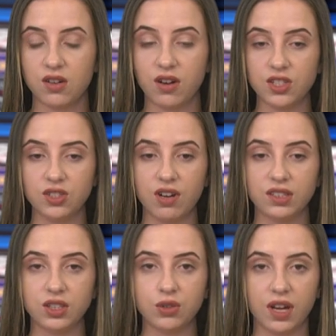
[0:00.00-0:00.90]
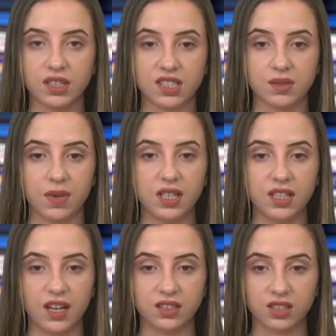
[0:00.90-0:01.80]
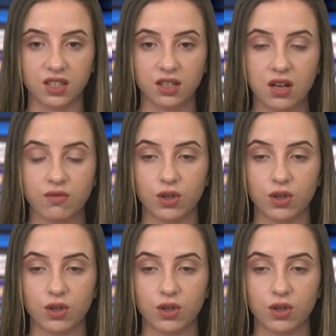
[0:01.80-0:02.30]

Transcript: Russia ready to act as mediator